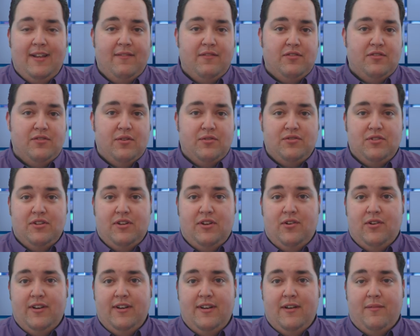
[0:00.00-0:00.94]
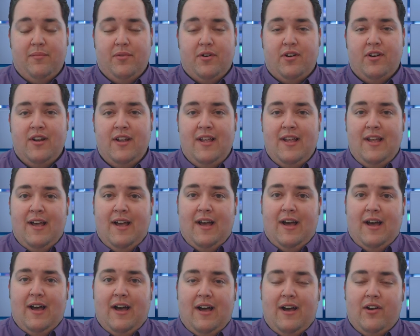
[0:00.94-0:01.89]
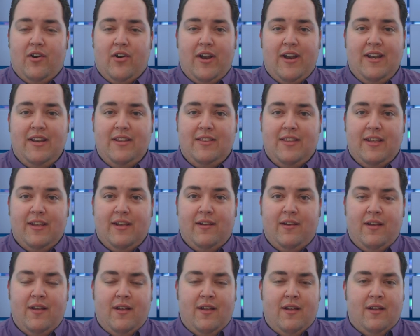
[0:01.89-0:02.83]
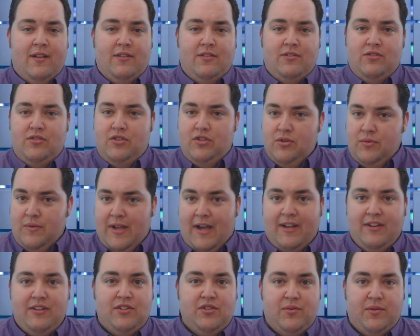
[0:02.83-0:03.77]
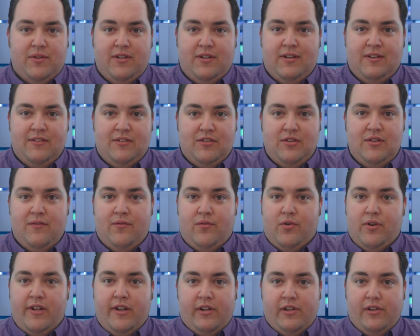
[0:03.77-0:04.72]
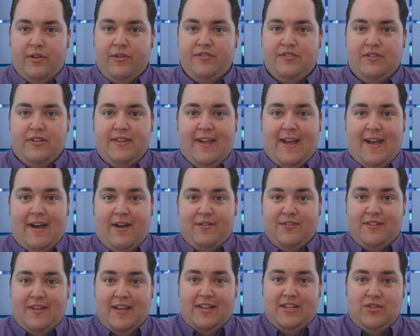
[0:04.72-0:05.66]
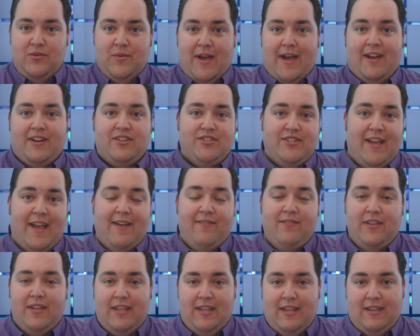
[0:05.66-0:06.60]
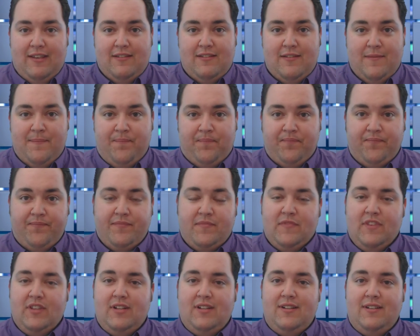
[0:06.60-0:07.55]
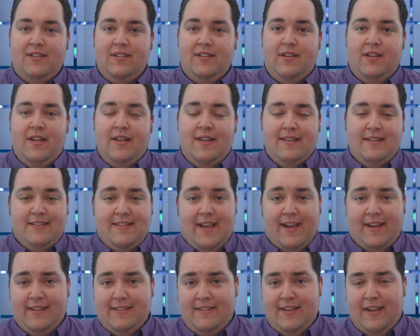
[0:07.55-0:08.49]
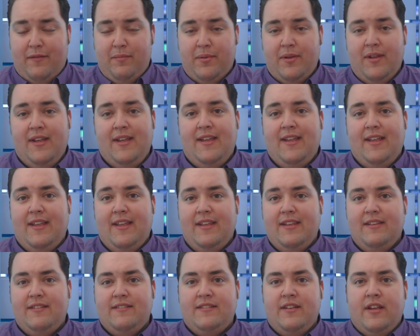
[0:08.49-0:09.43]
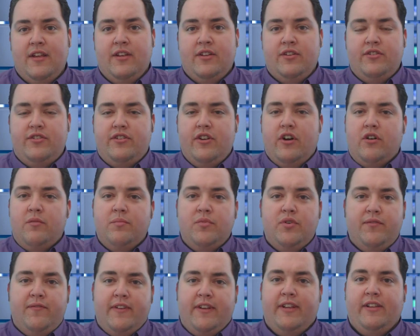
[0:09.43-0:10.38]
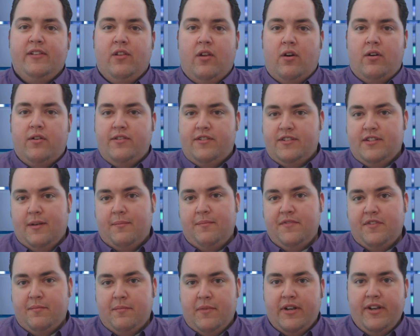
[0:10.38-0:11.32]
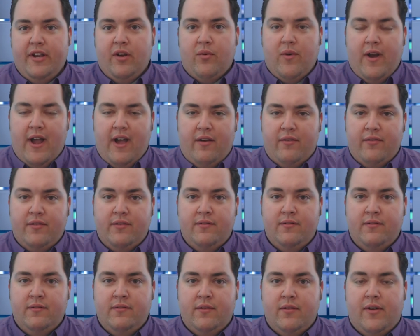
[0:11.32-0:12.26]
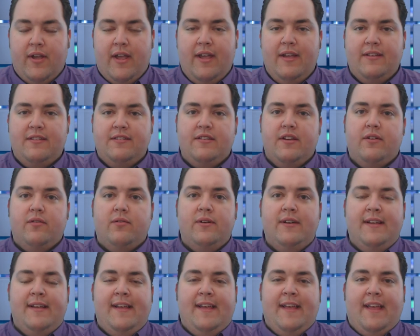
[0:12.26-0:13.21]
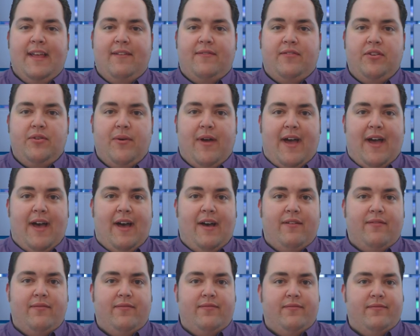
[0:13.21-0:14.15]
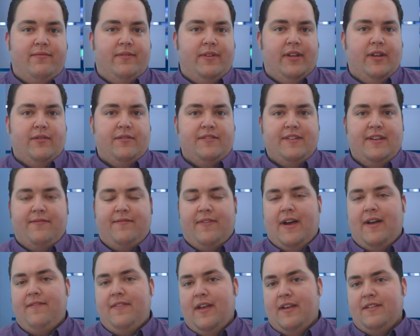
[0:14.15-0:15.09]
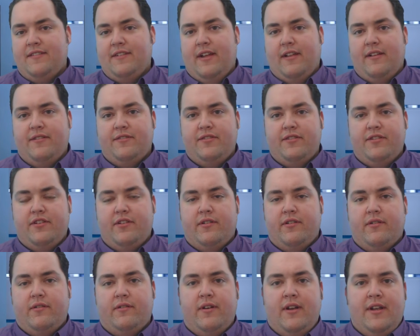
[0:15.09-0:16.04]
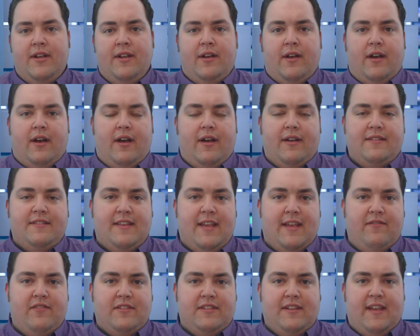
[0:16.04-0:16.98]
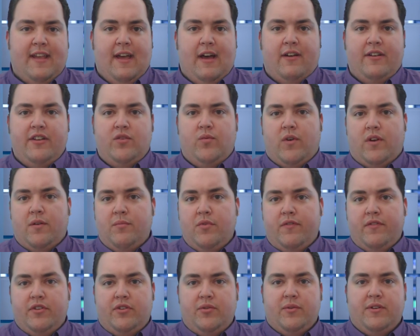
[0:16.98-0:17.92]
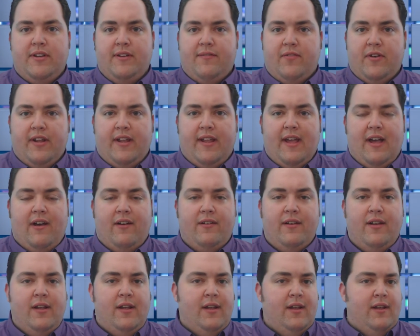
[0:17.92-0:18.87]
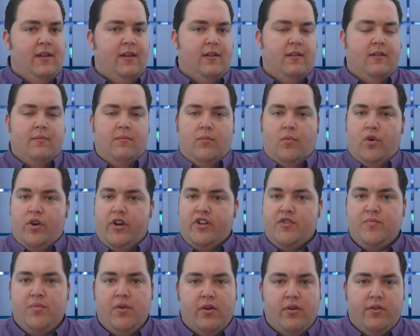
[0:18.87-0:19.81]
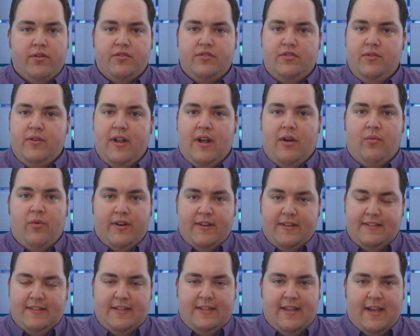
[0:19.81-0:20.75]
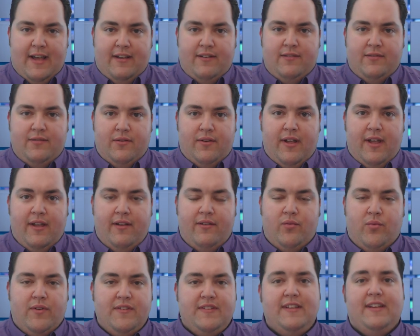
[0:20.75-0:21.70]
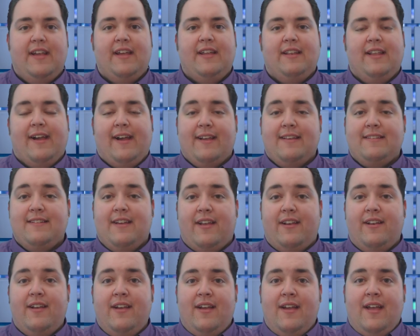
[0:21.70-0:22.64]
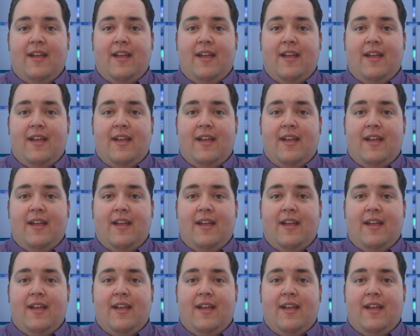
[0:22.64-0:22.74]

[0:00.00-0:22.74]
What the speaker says: give a social security number or anything, do not do it until you've already closed on the house and you actually have the keys. Second tip is don't move any large sums of money around. Okay, so if you have, say $5,000 in your savings account, you want to move it to a different account, mortgage brokers do not want to see that. Okay, once again, like I said,